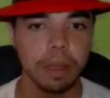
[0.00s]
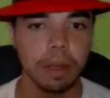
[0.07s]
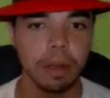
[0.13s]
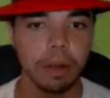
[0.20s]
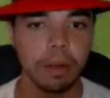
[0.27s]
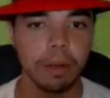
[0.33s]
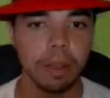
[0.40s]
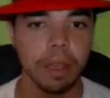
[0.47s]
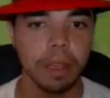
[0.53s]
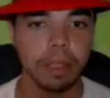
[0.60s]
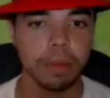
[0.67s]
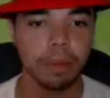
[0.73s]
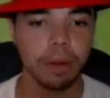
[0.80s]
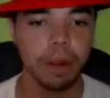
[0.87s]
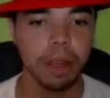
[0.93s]
Oh
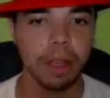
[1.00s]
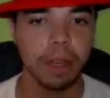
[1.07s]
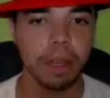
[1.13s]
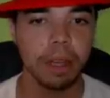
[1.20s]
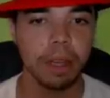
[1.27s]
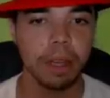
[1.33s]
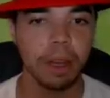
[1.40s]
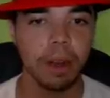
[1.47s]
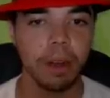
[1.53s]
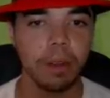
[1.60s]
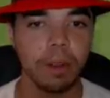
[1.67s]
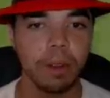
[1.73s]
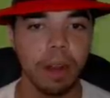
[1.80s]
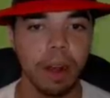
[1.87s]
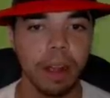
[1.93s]
yes, Marega.
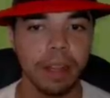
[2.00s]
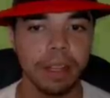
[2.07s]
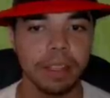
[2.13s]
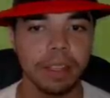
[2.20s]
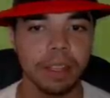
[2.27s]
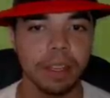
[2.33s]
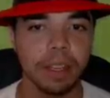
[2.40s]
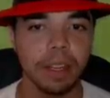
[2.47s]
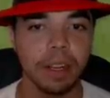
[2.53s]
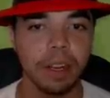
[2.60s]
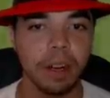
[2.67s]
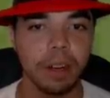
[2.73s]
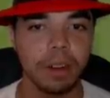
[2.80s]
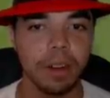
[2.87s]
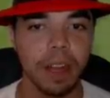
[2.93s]
Alright.
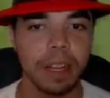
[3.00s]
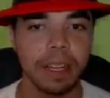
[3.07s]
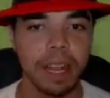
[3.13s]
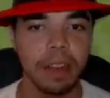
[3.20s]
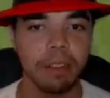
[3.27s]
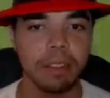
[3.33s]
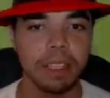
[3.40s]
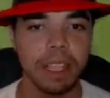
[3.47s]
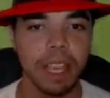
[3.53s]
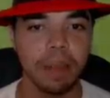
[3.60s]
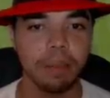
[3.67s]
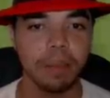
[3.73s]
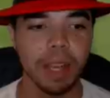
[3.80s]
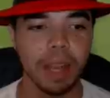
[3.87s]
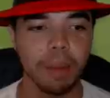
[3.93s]
Alright, now it's
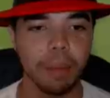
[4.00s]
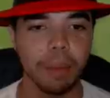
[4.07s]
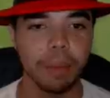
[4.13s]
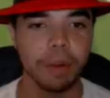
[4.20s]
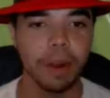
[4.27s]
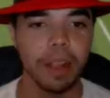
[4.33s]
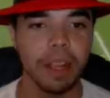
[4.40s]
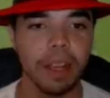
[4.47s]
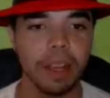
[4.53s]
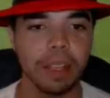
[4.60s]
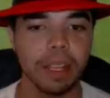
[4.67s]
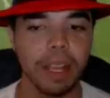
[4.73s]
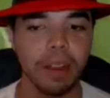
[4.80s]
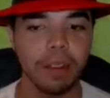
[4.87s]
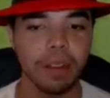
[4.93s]
game time. Marega on the
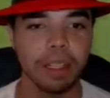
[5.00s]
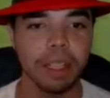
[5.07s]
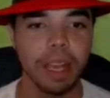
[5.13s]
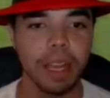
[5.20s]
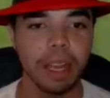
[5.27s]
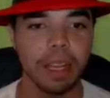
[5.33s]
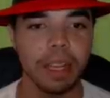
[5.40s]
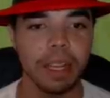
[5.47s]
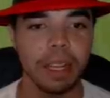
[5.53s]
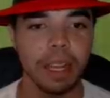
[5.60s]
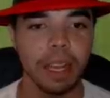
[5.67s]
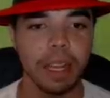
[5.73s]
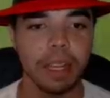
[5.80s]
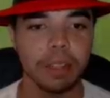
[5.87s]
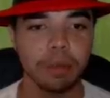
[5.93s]
counterattack.
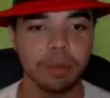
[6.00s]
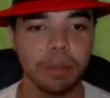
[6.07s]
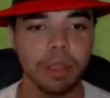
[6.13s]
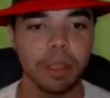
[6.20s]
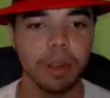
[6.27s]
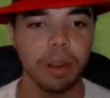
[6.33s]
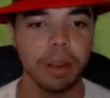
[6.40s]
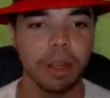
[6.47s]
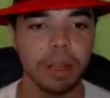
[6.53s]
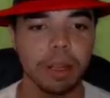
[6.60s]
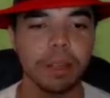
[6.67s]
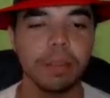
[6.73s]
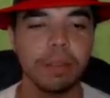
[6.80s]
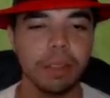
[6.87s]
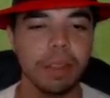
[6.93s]
Against Roussillon.
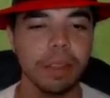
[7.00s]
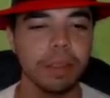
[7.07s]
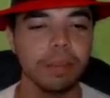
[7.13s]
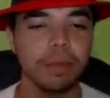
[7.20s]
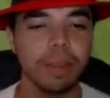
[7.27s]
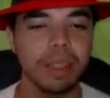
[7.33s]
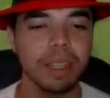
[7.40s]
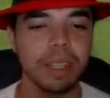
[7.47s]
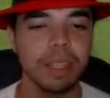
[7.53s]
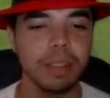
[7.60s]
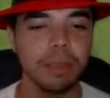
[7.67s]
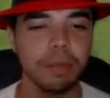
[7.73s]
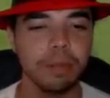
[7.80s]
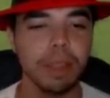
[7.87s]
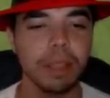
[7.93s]
Do you you really...
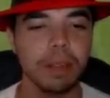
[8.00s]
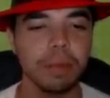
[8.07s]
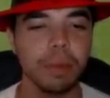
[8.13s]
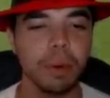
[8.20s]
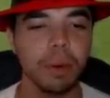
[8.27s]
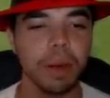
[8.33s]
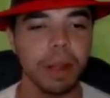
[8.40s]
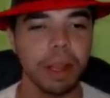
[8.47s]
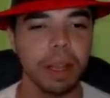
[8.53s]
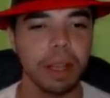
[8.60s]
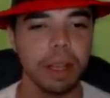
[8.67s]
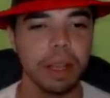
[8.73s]
Little boy.